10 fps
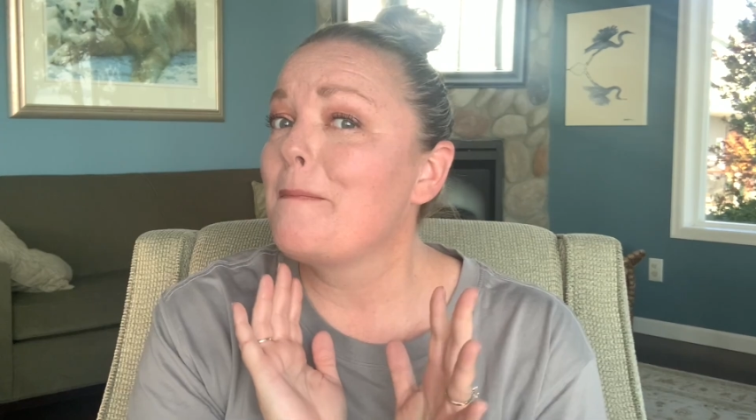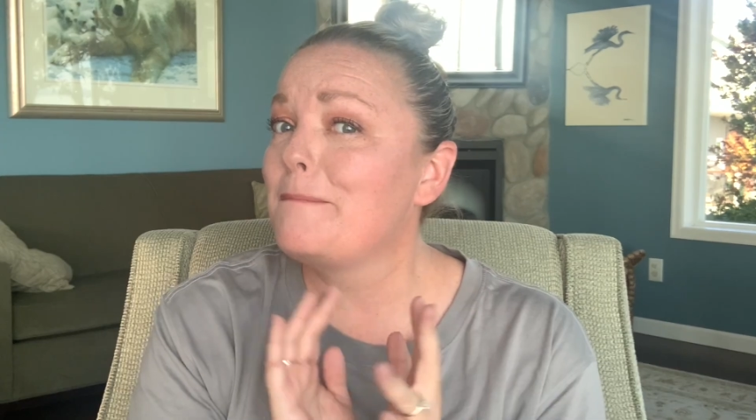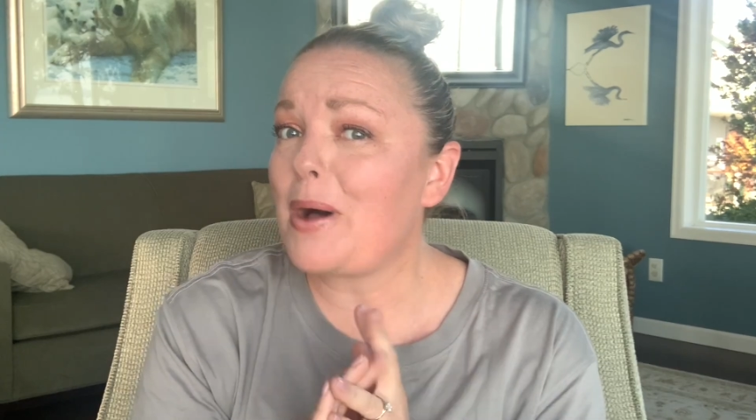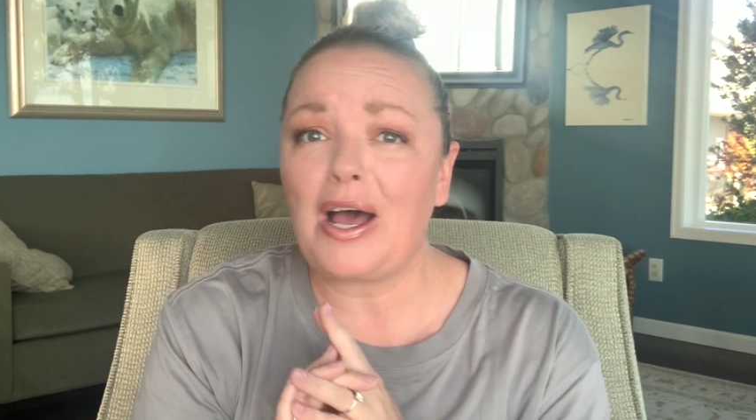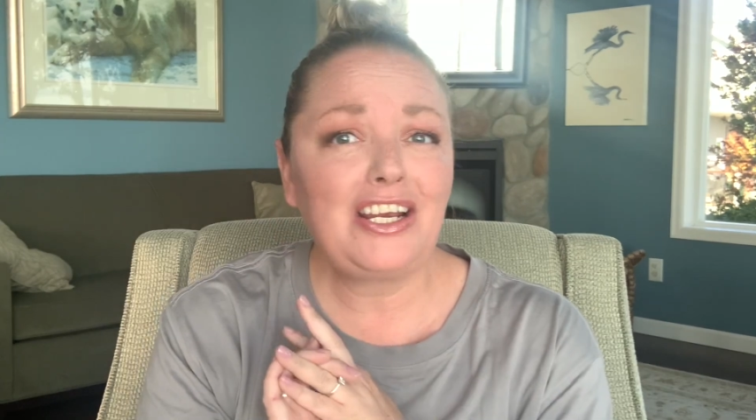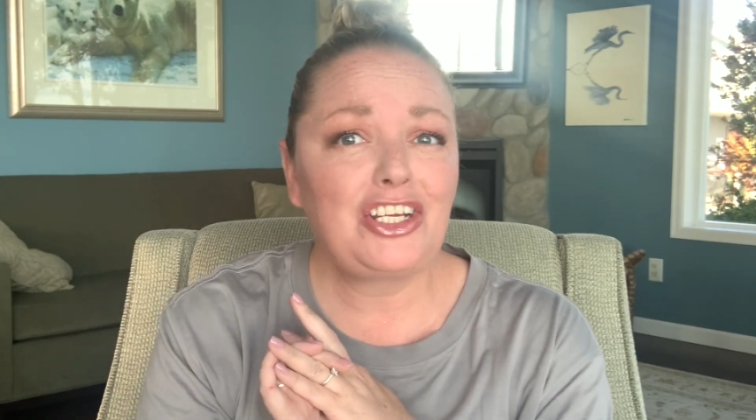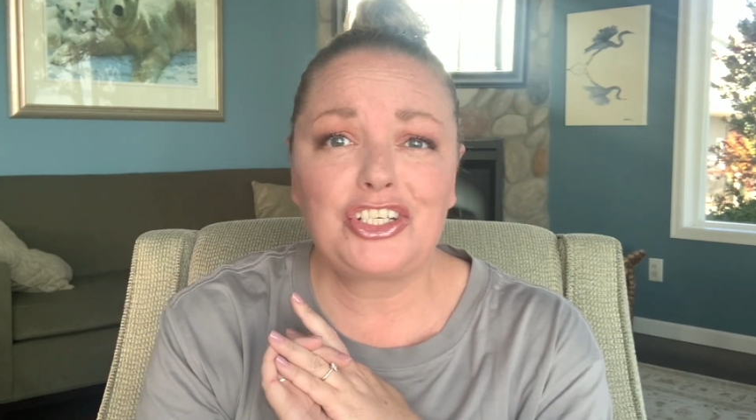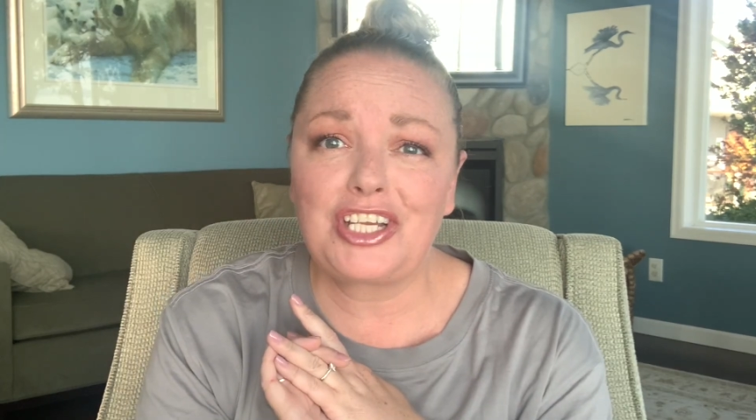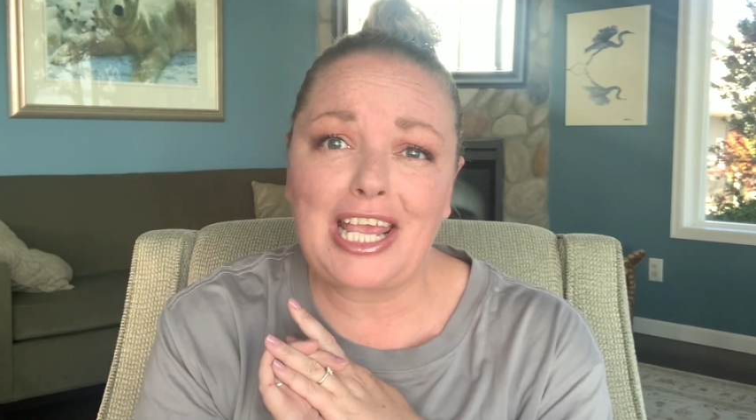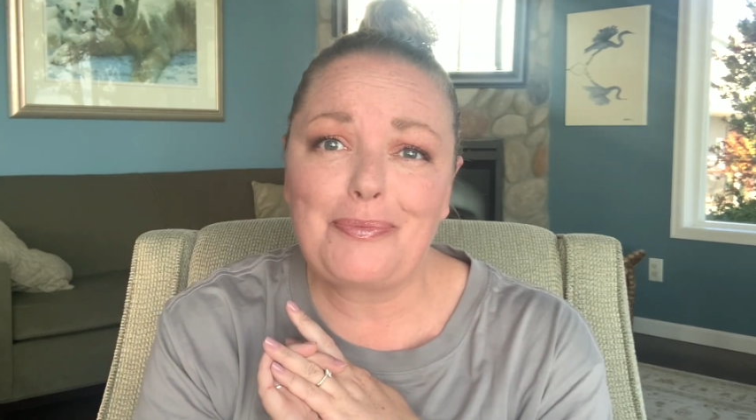body
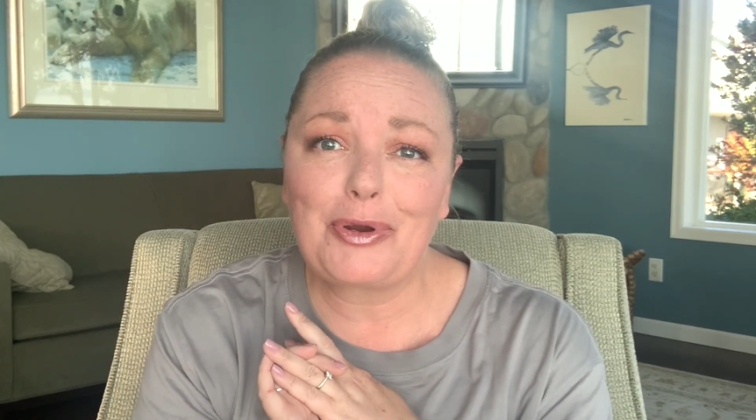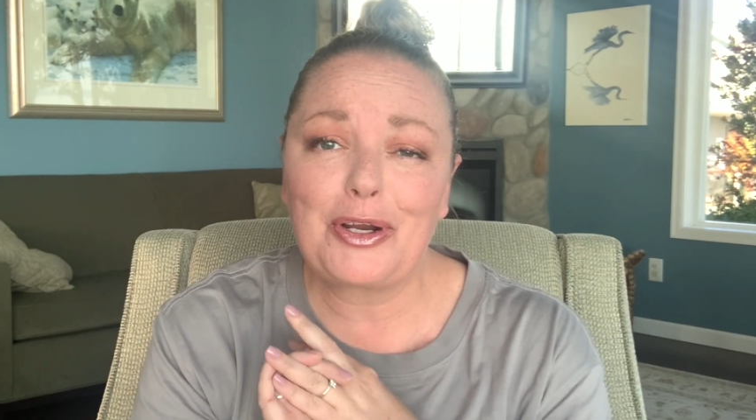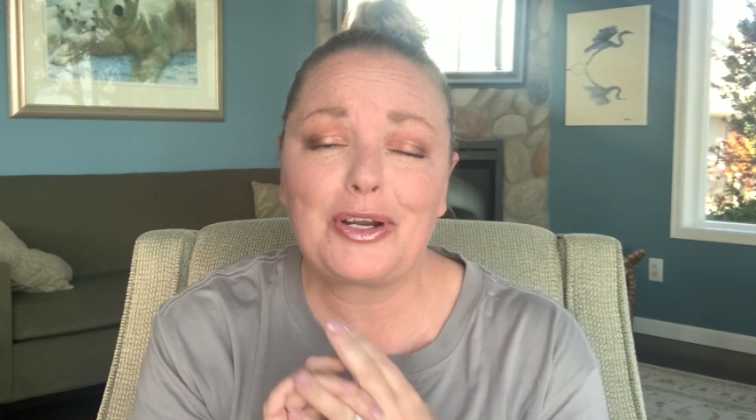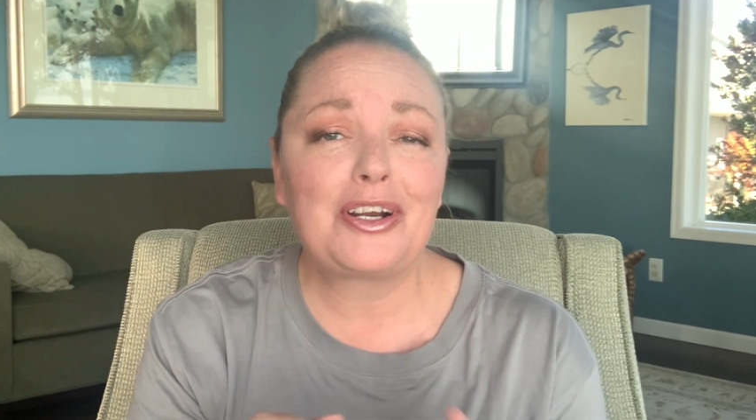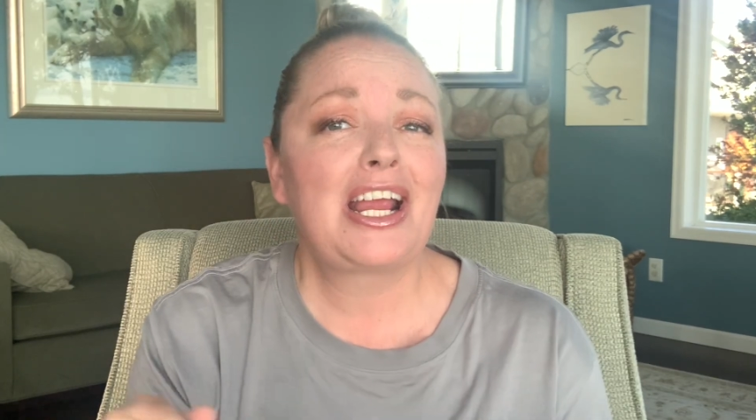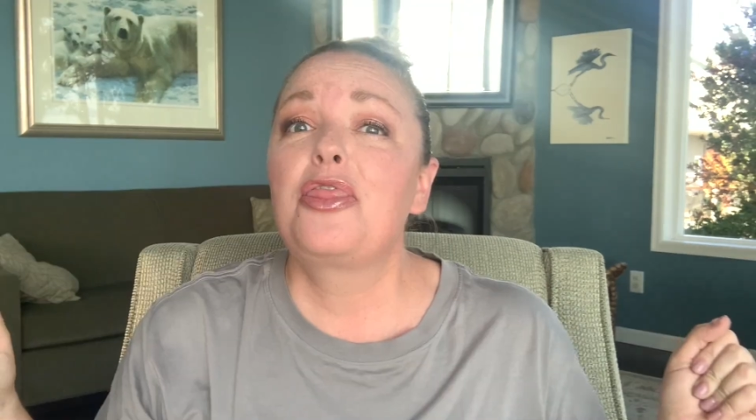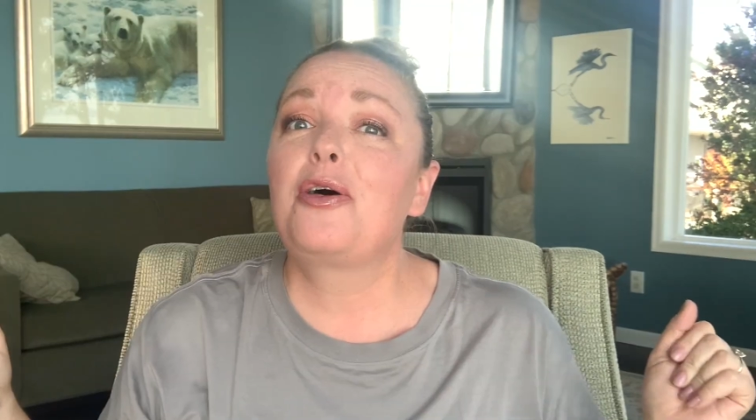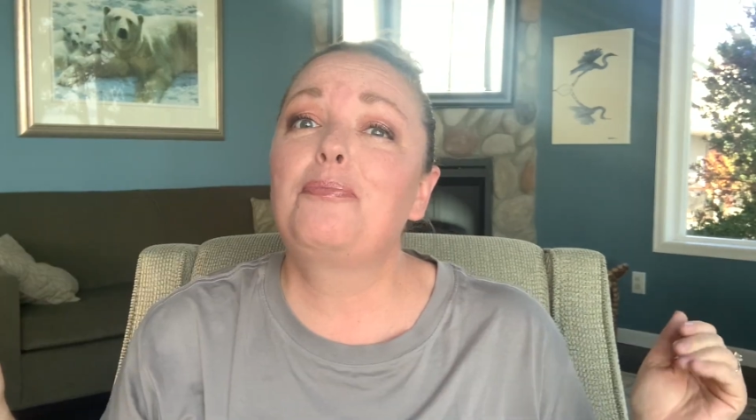shaper, the